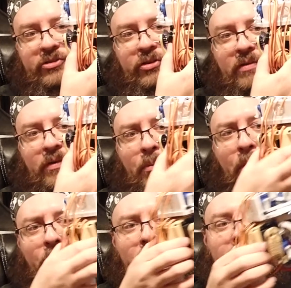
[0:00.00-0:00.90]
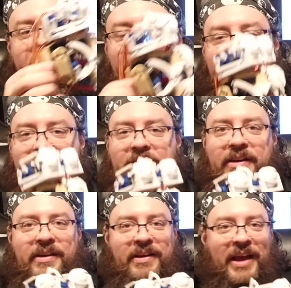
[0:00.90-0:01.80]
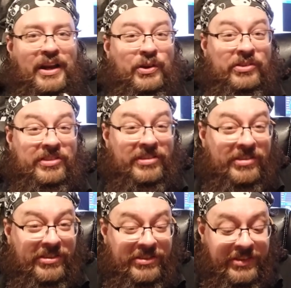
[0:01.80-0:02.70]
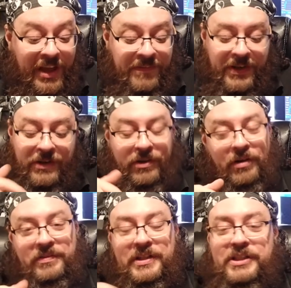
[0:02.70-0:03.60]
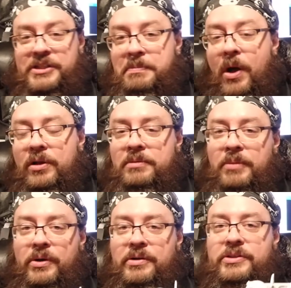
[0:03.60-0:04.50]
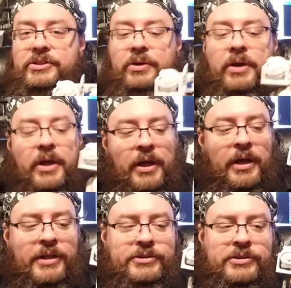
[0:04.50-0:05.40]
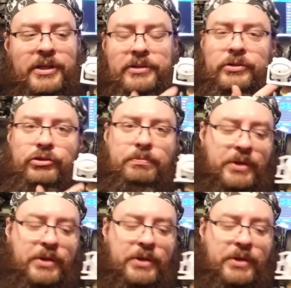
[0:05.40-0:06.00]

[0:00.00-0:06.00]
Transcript: servo motors, and it uses 7 of these smaller motors. So that's getting it to